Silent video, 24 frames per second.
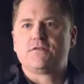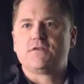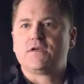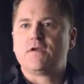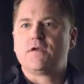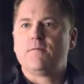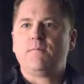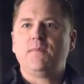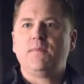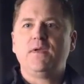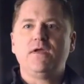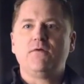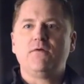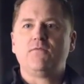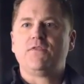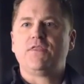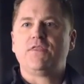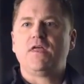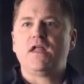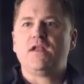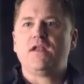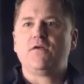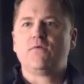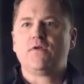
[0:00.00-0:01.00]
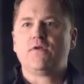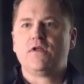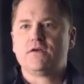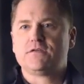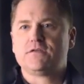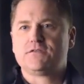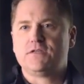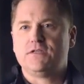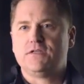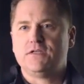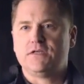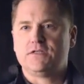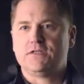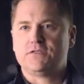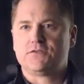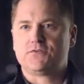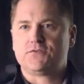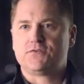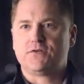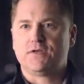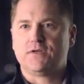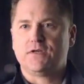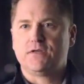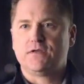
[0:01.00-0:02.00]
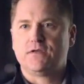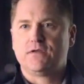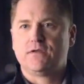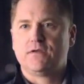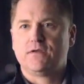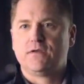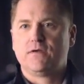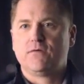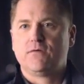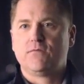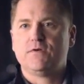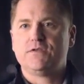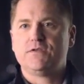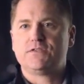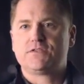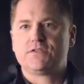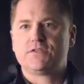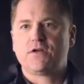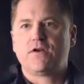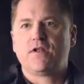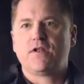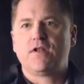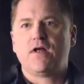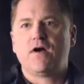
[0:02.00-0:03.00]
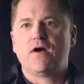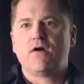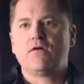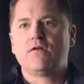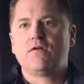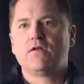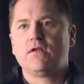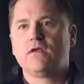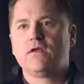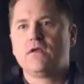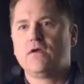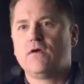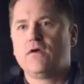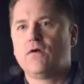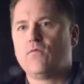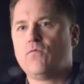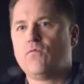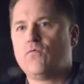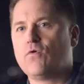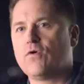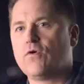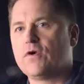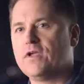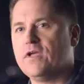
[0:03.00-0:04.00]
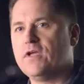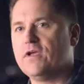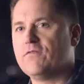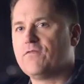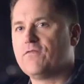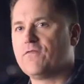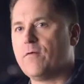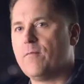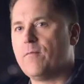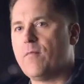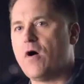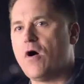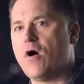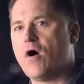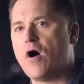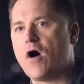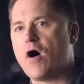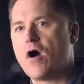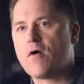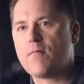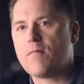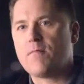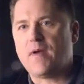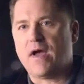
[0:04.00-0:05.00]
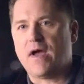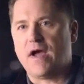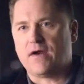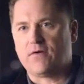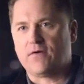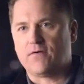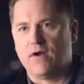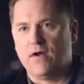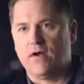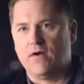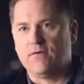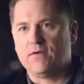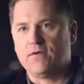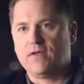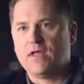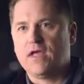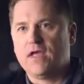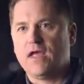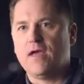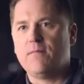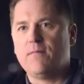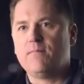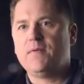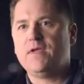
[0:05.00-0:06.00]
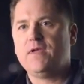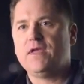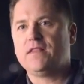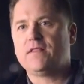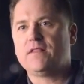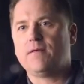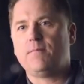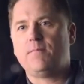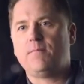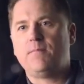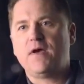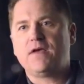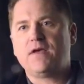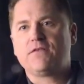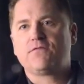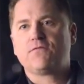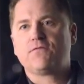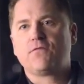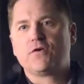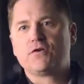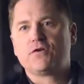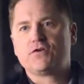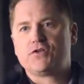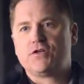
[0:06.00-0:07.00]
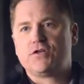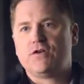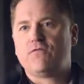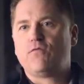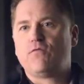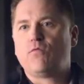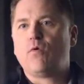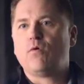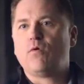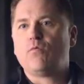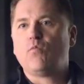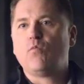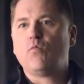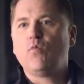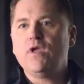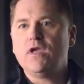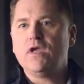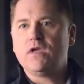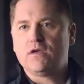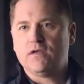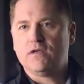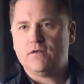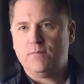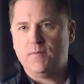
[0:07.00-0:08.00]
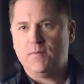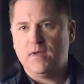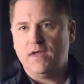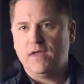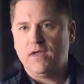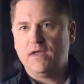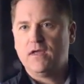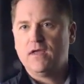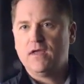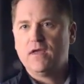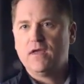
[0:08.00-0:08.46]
to compete with anyone else in the industry. We started out working from our background and being the best version of what we could be,